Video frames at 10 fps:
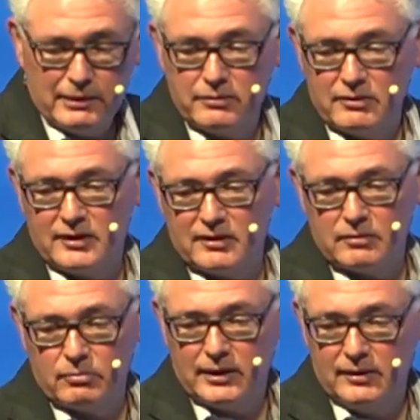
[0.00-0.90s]
I would think, the
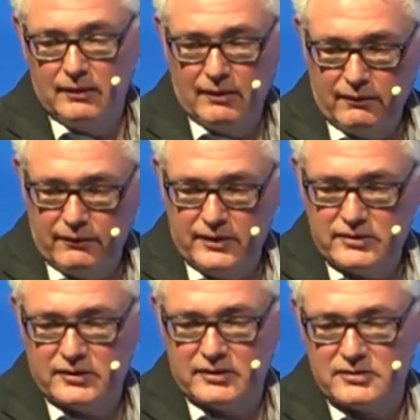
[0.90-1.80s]
way these
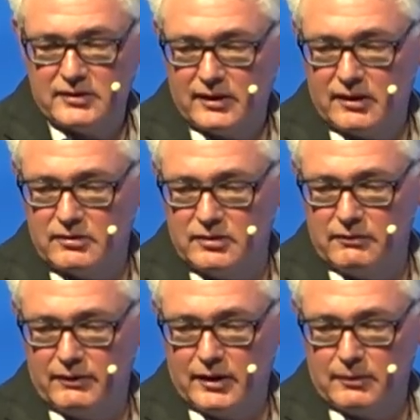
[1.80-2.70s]
things take to
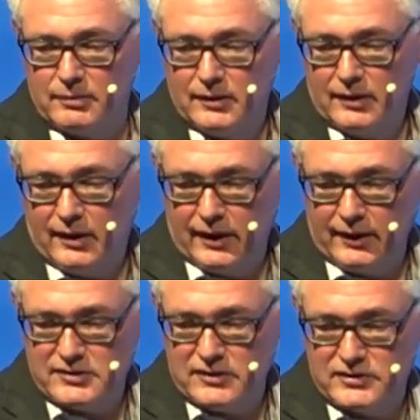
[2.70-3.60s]
develop. And
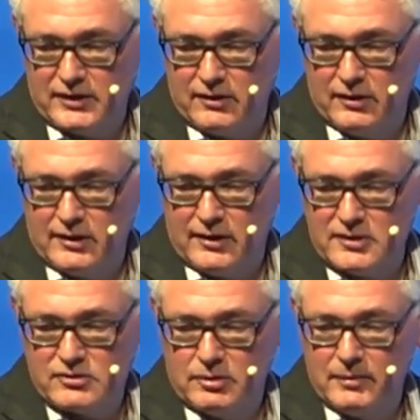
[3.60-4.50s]
as I said earlier,
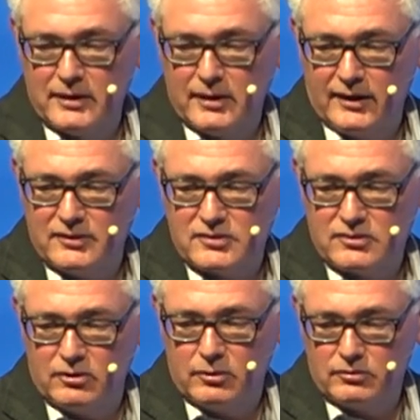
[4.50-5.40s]
there's going to be a guidance
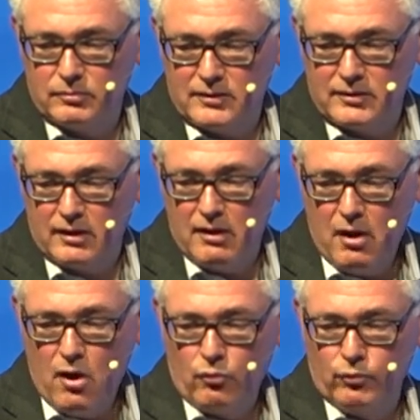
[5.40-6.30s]
note with
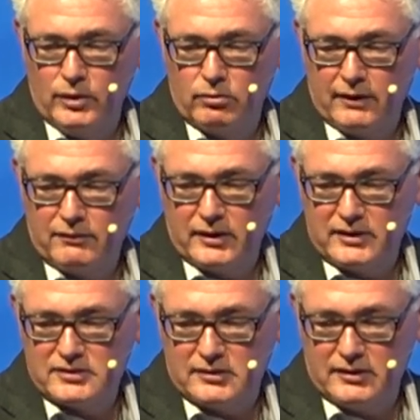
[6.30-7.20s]
real-life case
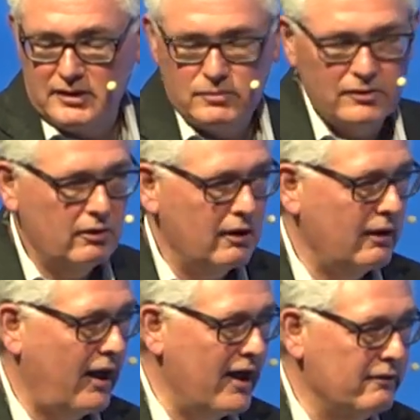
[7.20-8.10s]
studies. We've got a
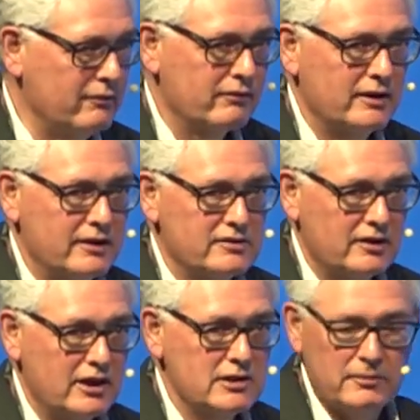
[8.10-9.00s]
handful of case
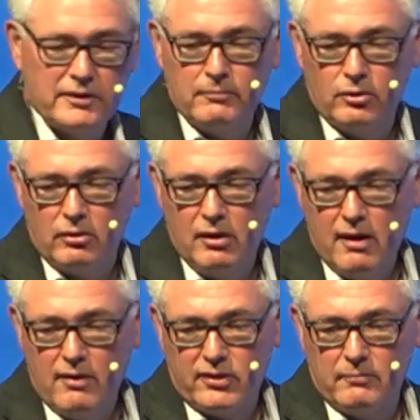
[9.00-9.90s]
studies, but the more,
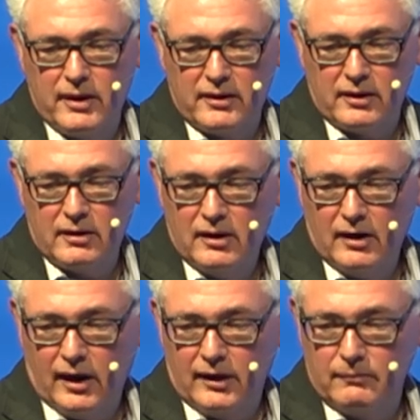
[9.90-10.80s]
the merrier.
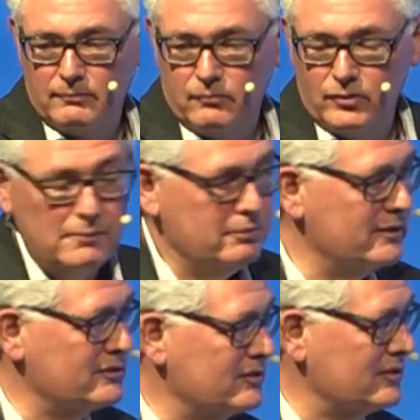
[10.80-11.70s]
And I'm really
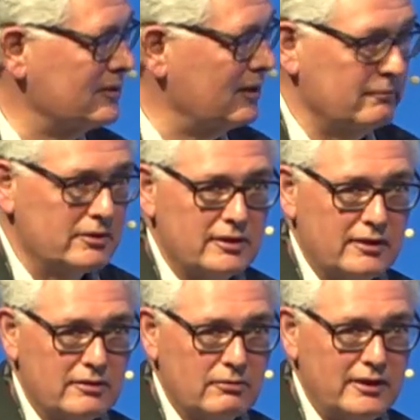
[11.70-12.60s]
pleased to say that I'm the
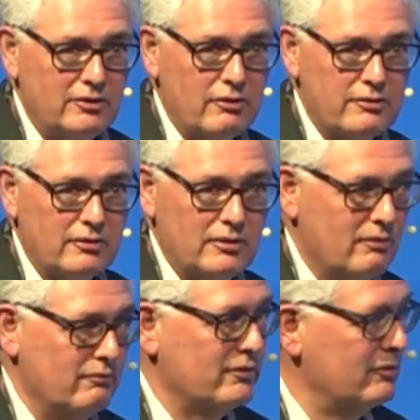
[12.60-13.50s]
technical lead author
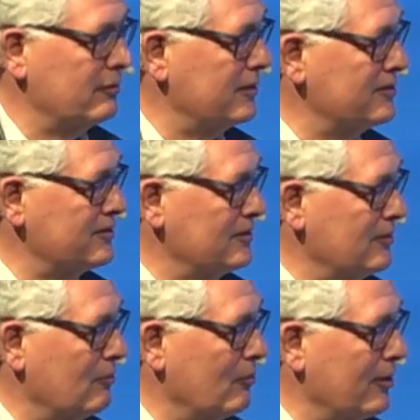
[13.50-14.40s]
for all this
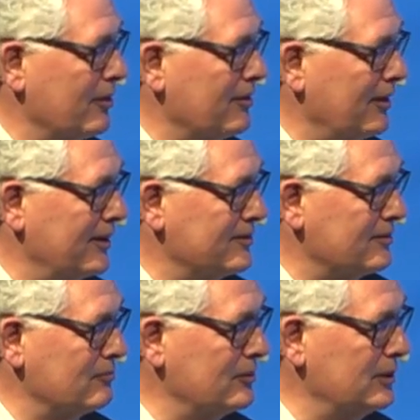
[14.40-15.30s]
work. It's a
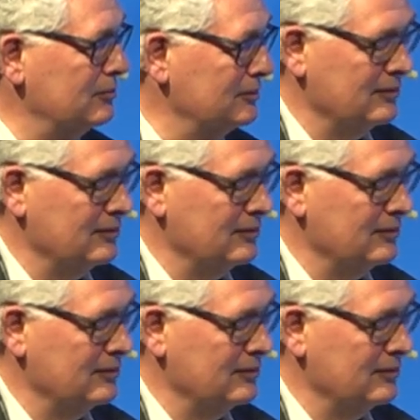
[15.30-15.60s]
real